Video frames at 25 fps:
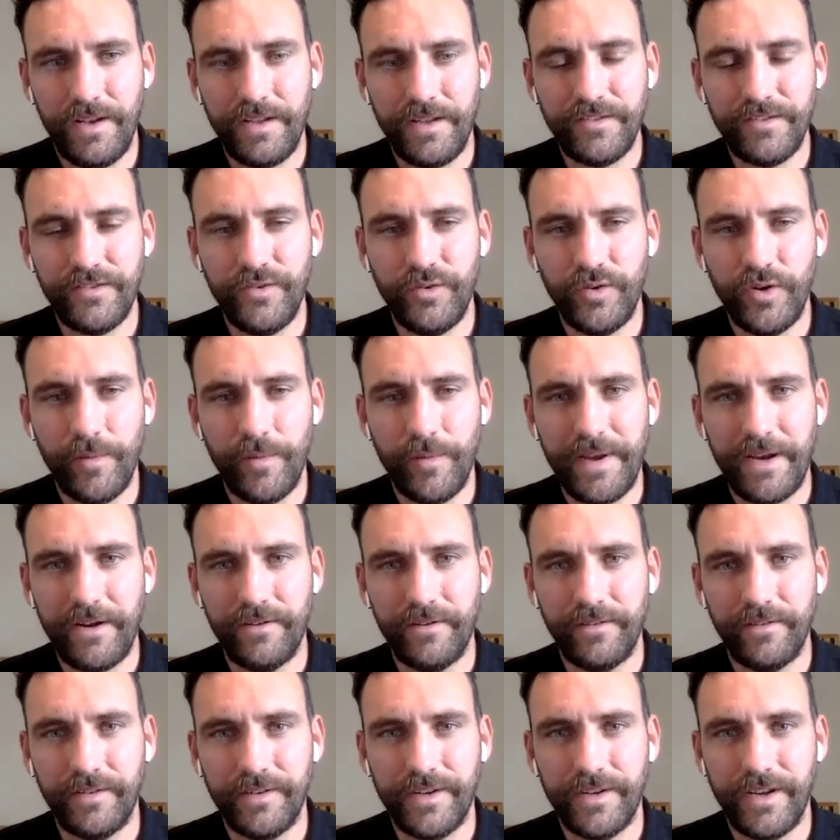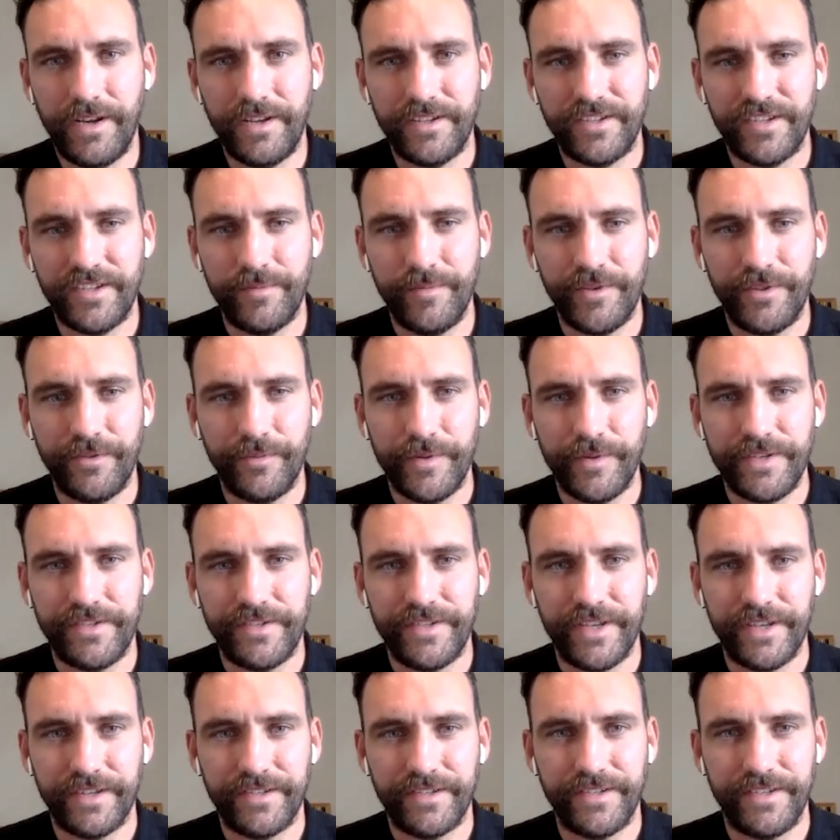Let's talk about Customer
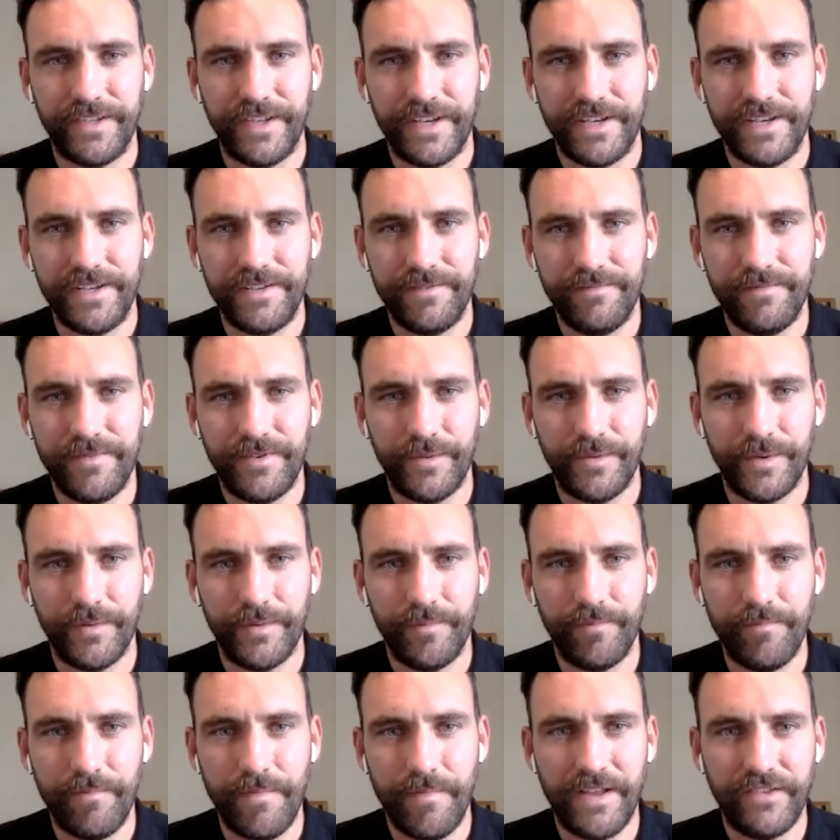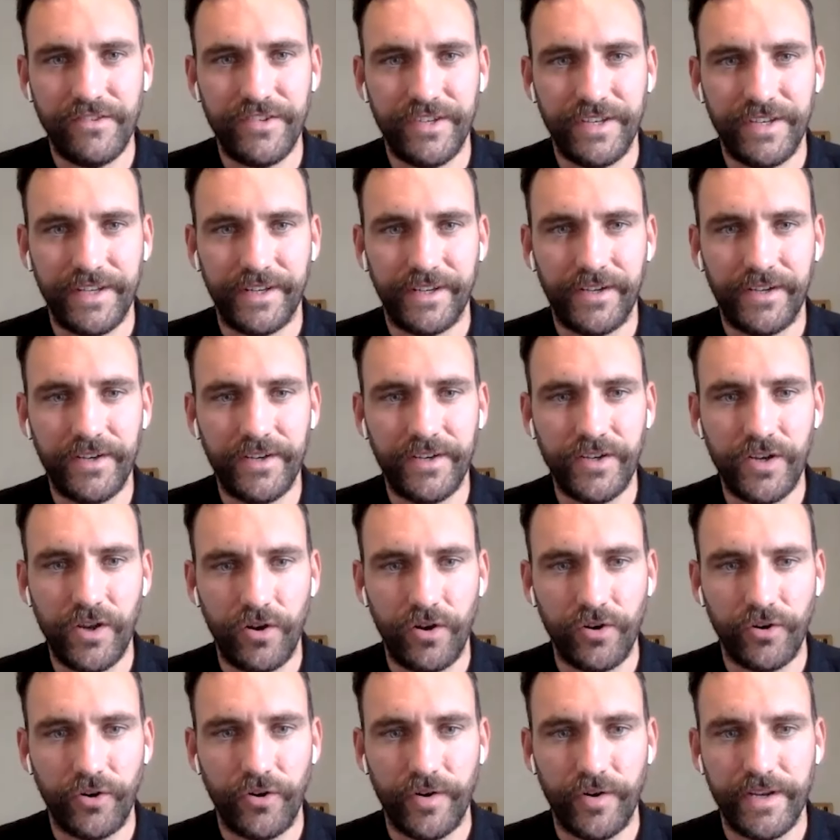360. You were mentioning
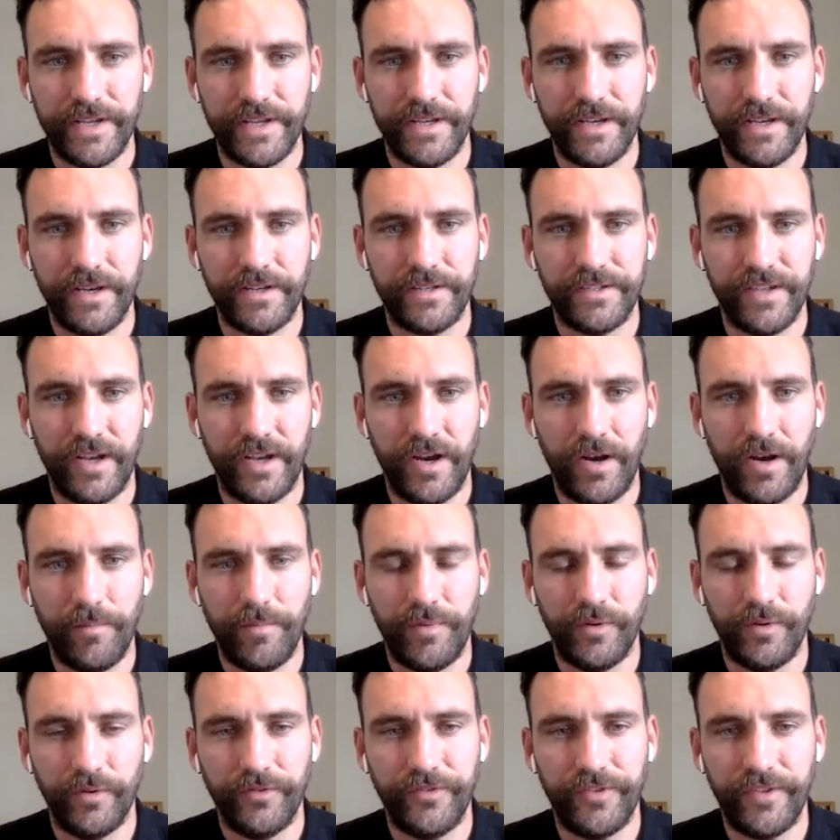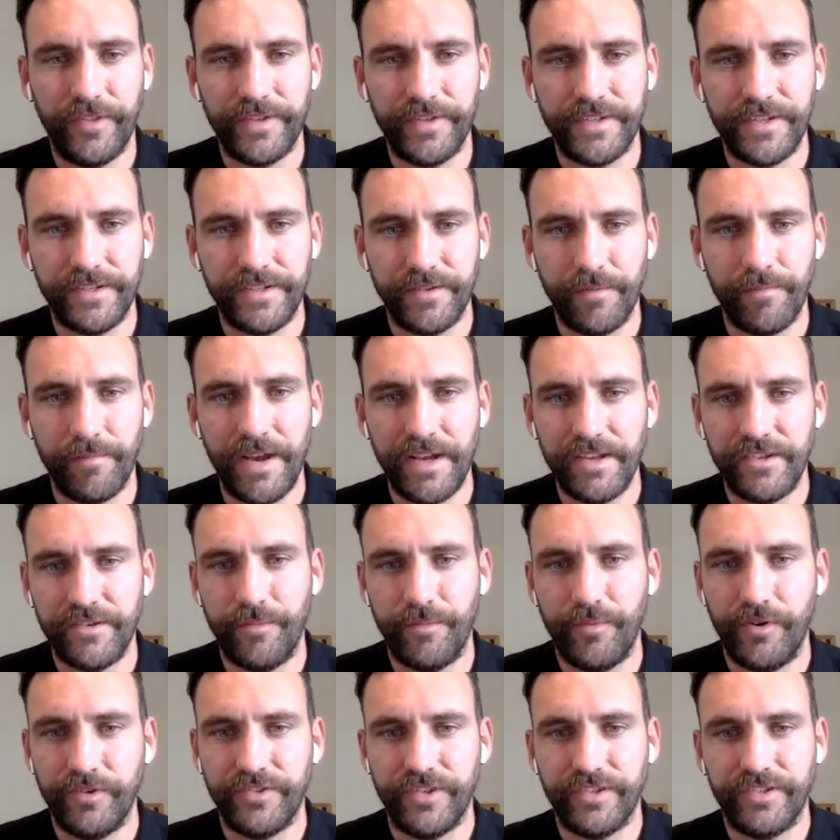concrete examples. So this is a
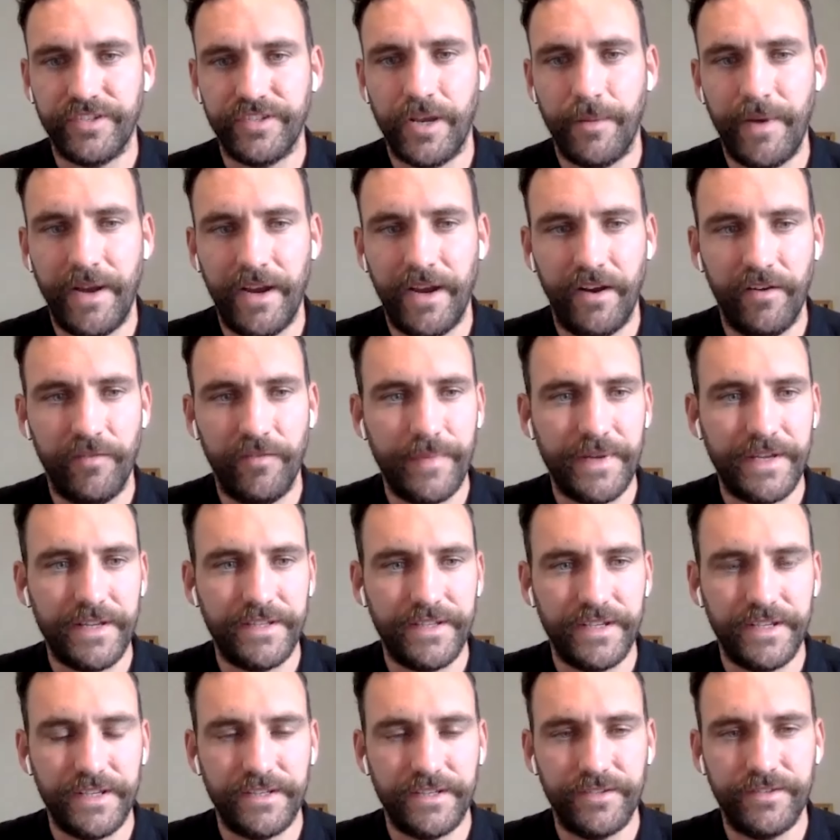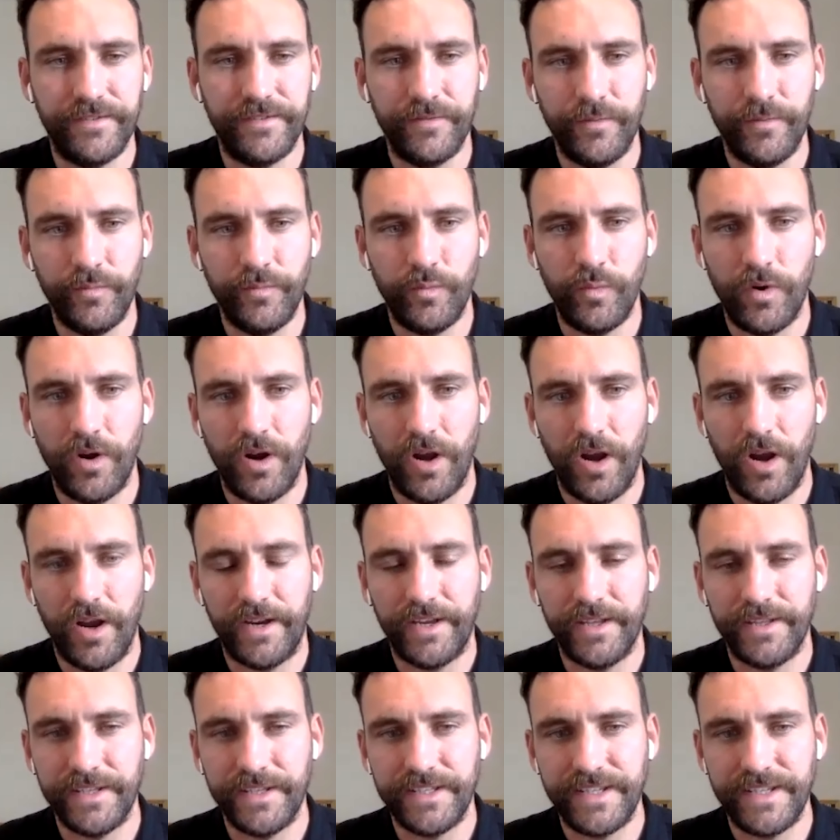major project to come out of BT's
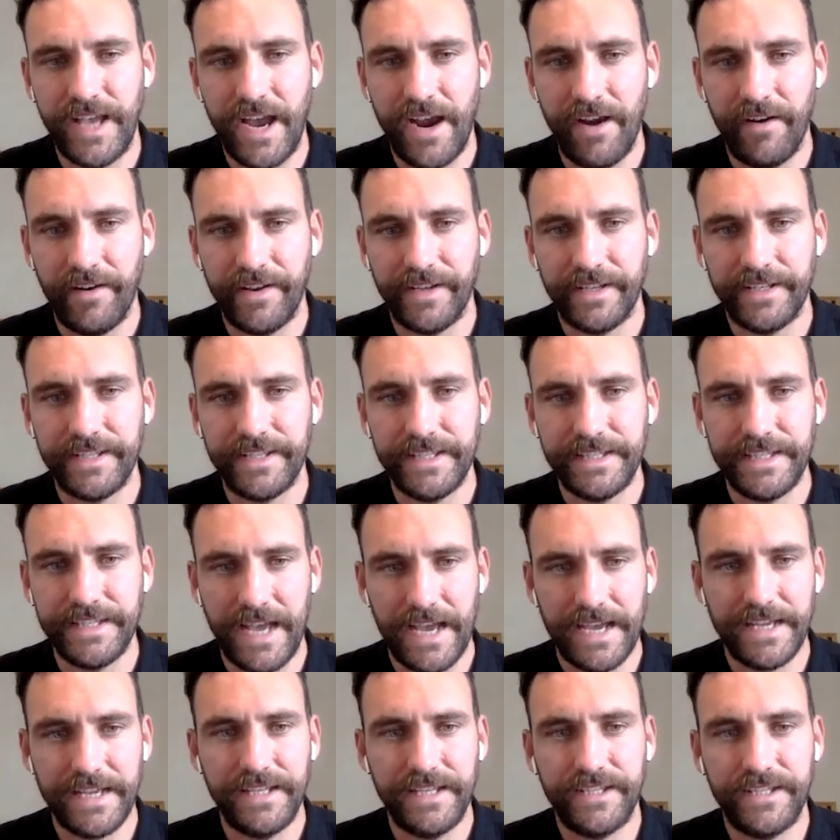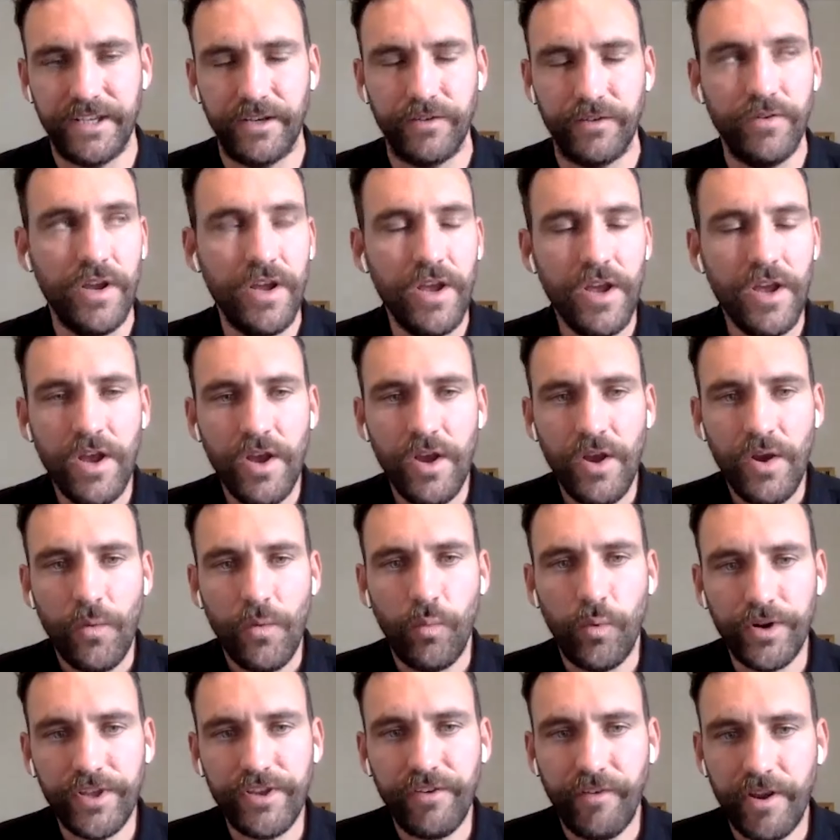work in this area to date. So
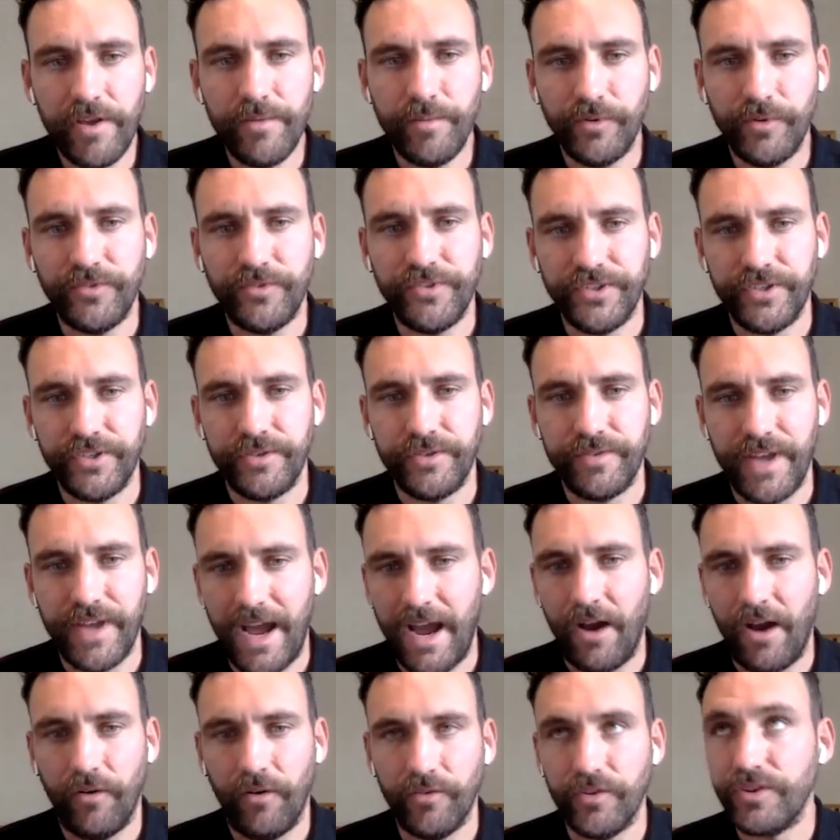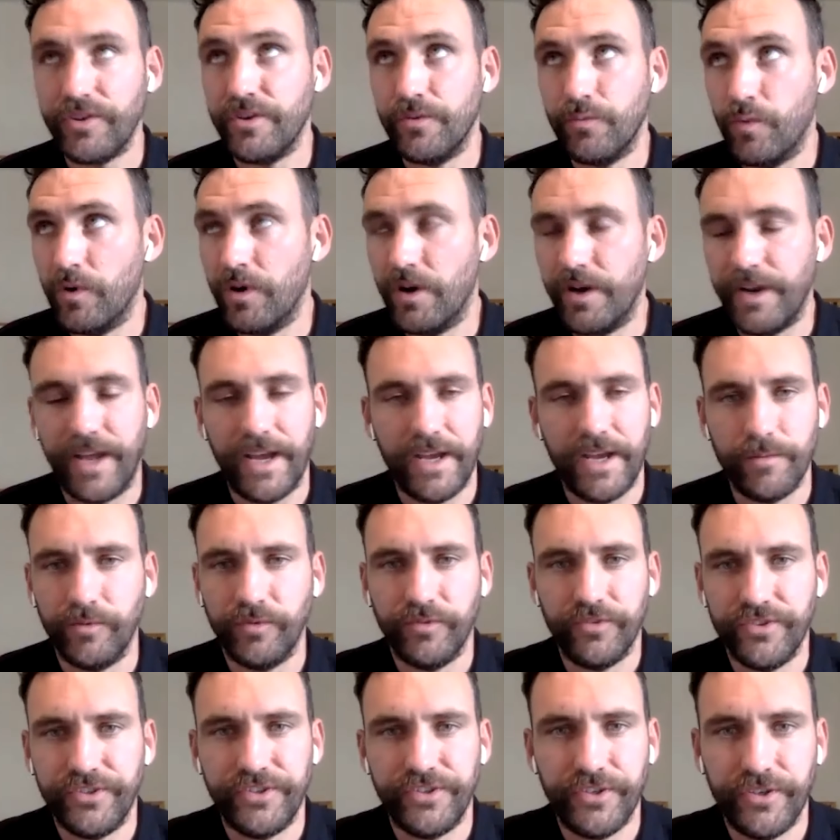what are you able to do now that you weren't
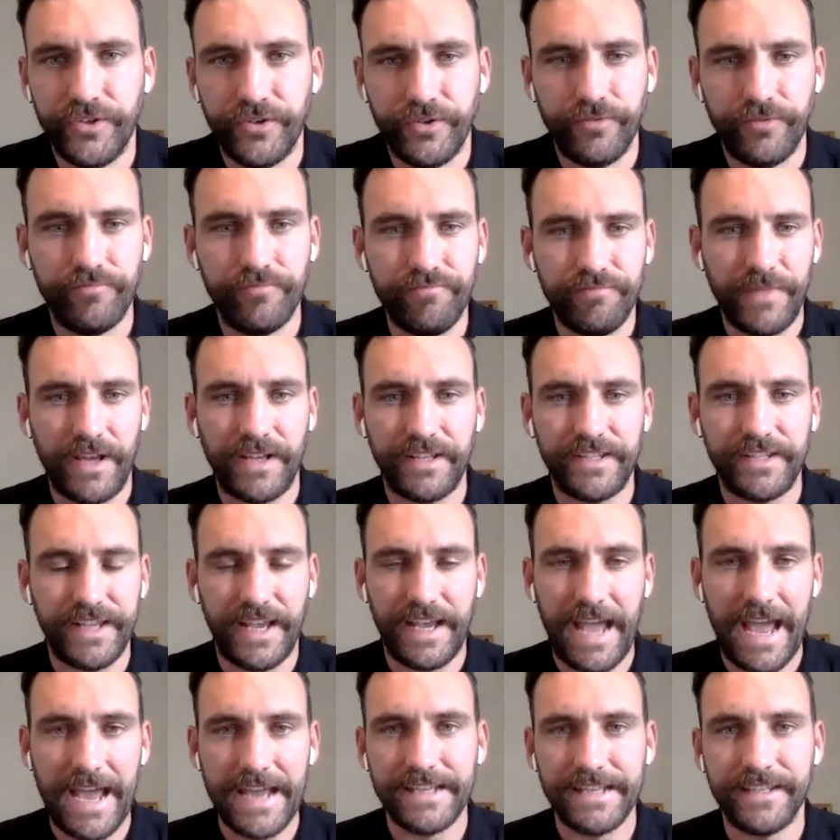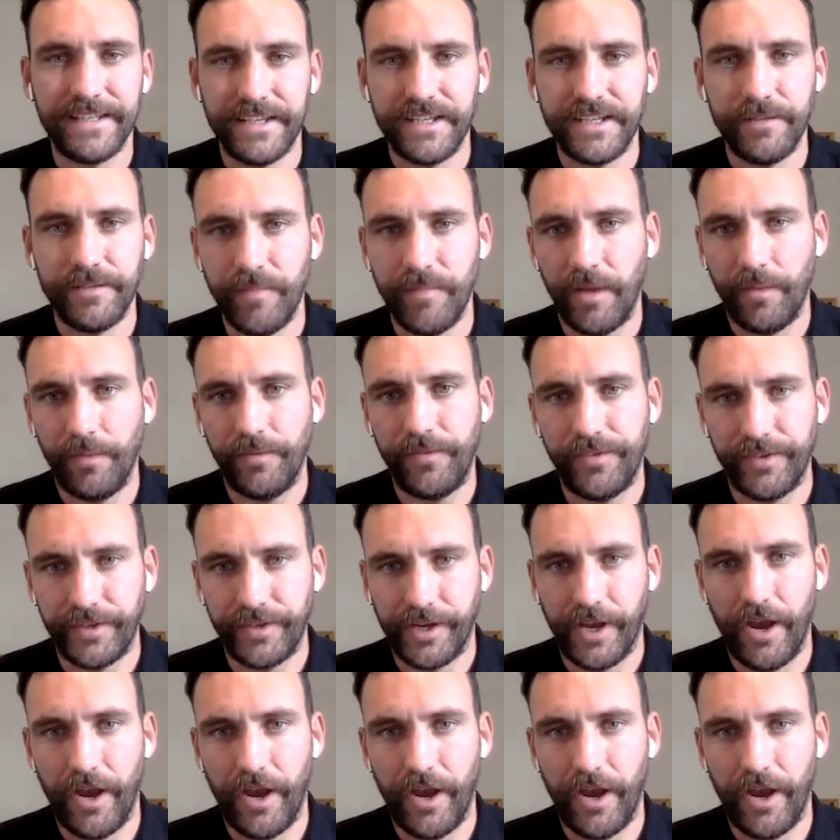able to do, let's say, 18 months